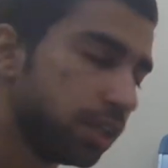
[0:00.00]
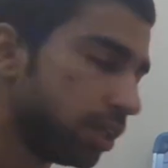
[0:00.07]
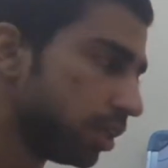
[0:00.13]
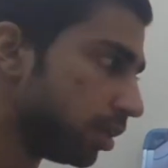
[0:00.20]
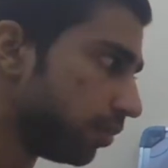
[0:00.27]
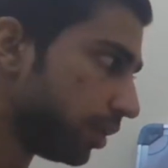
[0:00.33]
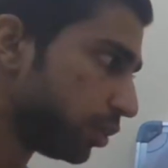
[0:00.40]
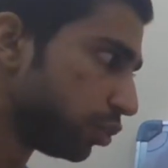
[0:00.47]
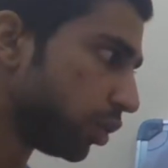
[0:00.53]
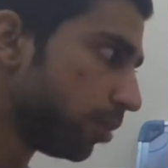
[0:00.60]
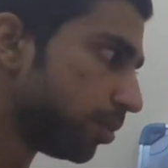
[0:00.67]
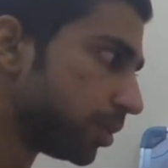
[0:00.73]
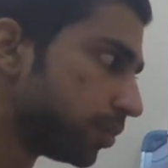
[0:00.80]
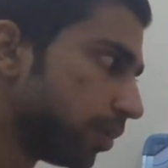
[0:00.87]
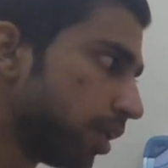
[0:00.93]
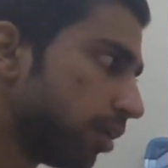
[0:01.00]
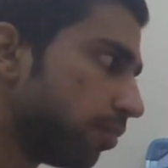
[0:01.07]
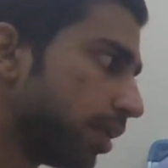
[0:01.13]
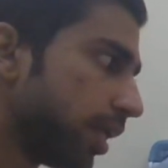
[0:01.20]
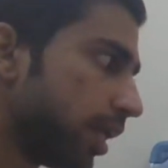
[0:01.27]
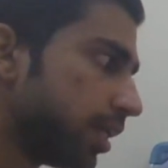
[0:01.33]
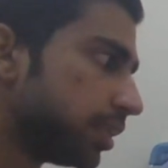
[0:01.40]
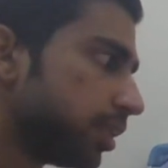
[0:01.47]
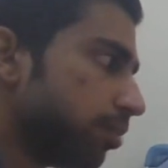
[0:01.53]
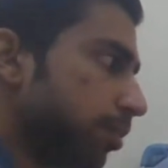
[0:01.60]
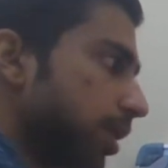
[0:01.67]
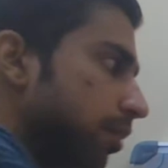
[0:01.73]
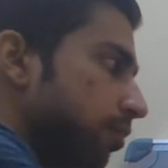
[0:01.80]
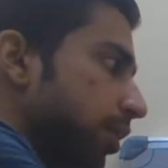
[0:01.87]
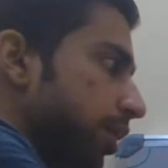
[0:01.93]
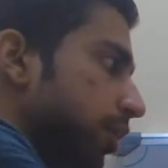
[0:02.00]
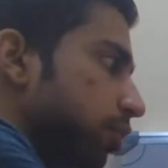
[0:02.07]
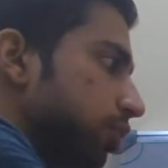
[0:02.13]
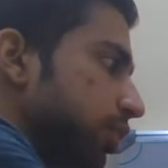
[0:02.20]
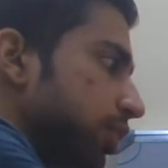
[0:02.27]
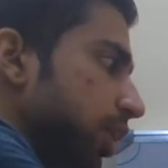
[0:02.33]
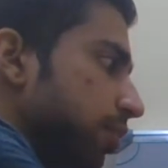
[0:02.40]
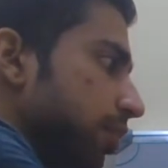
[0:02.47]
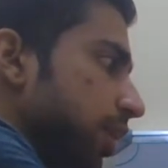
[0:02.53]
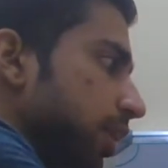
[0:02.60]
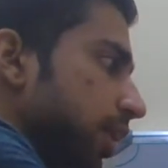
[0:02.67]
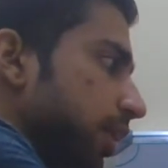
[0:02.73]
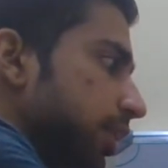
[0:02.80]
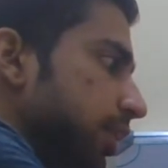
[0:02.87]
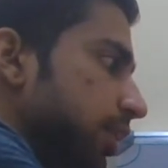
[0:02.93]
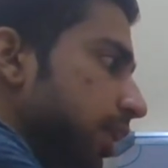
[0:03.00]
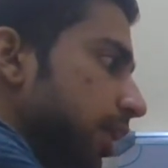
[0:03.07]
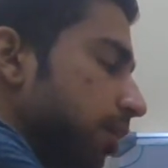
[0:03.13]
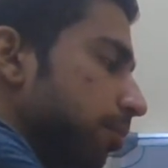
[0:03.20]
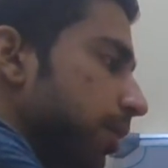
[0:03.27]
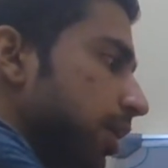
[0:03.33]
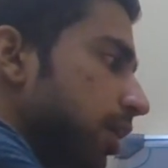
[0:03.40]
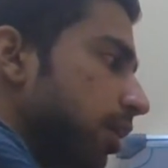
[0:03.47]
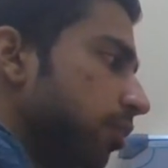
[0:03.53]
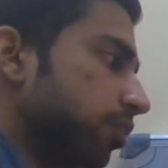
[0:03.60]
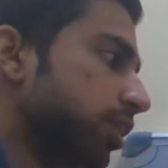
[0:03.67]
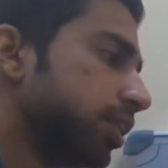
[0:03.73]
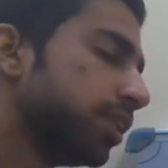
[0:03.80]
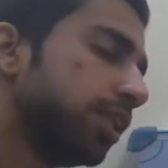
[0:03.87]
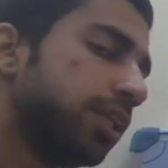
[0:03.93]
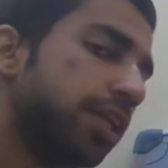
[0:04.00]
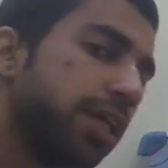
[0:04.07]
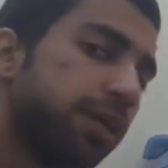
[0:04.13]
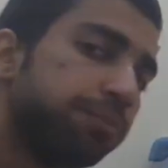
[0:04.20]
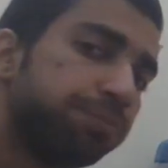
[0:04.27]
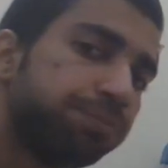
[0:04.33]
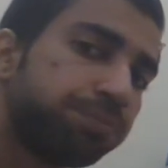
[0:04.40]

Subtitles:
to him as well when Alisson made a very good save in the 92nd minute around this area.